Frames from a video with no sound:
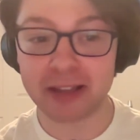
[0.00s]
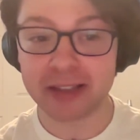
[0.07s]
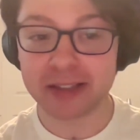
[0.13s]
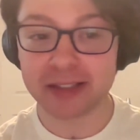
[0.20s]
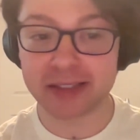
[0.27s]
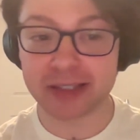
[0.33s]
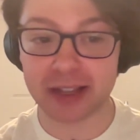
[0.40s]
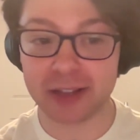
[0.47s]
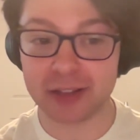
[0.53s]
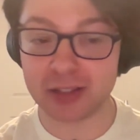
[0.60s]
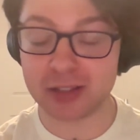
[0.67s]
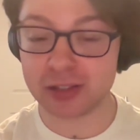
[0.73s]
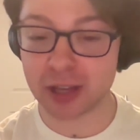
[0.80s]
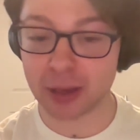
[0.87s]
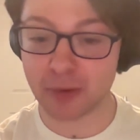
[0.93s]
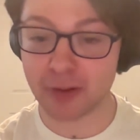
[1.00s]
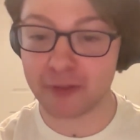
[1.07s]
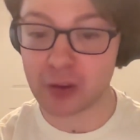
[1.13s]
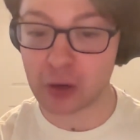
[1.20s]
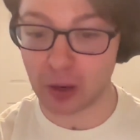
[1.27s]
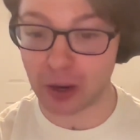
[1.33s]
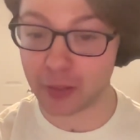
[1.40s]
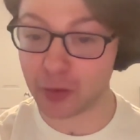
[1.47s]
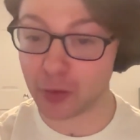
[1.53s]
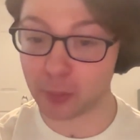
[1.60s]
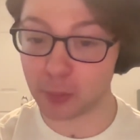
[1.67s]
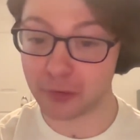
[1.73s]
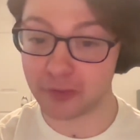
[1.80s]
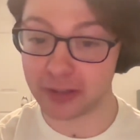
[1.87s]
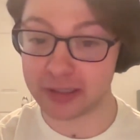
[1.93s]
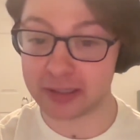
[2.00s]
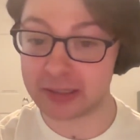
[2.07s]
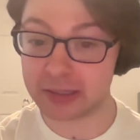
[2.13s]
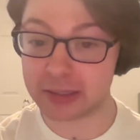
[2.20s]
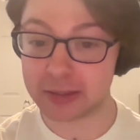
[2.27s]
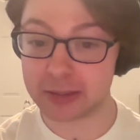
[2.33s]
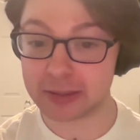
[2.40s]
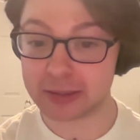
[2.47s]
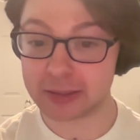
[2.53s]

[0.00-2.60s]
since some of your other movies.